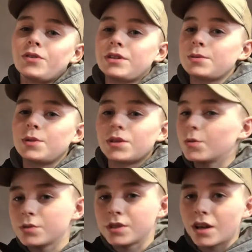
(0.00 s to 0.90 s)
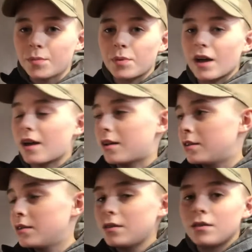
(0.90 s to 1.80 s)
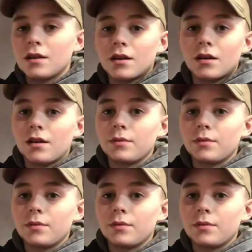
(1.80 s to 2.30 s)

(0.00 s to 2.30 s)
This winter was not bad at all.